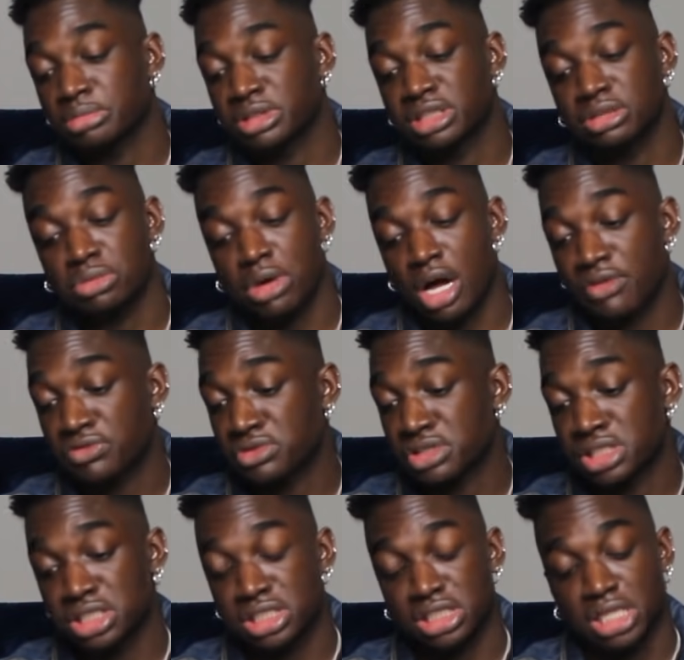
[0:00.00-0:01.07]
But the
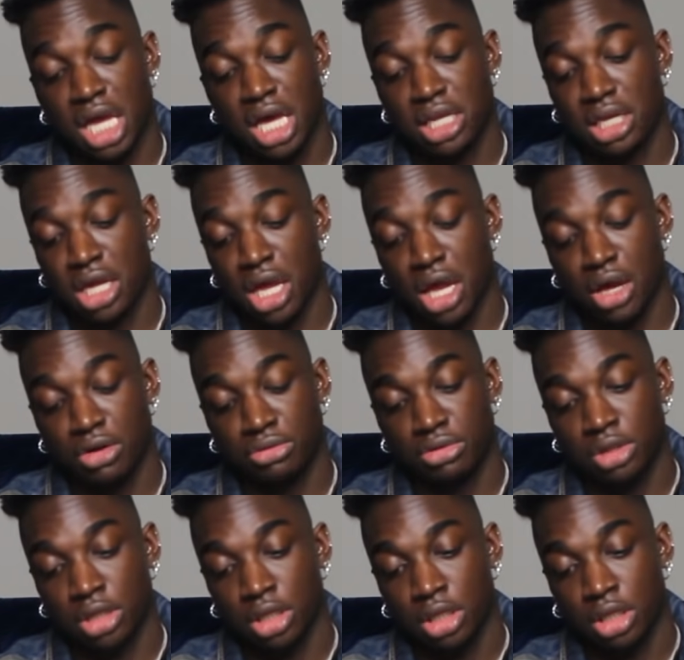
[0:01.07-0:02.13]
waffles just gotta go.
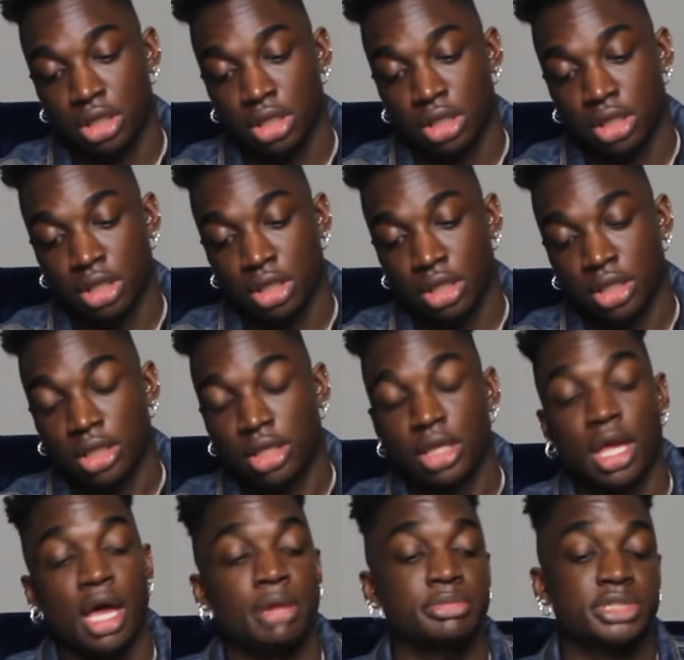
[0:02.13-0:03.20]

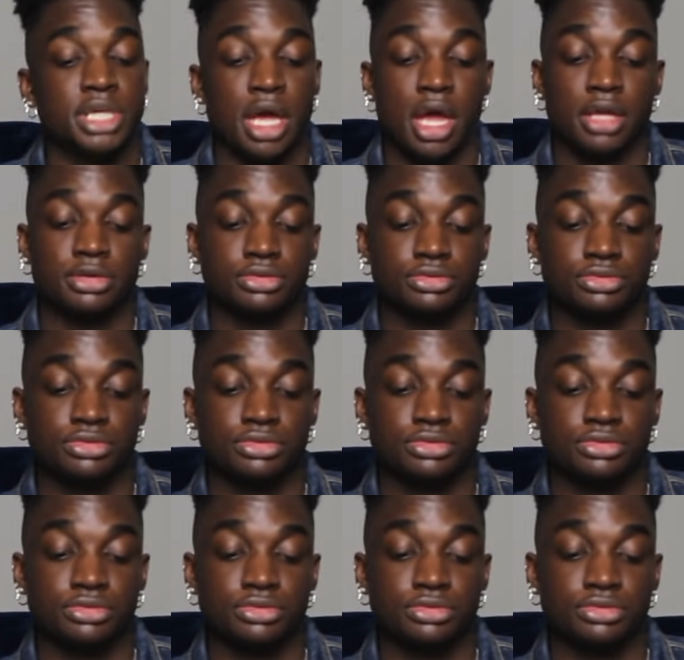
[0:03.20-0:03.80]
Yeah, I'm done.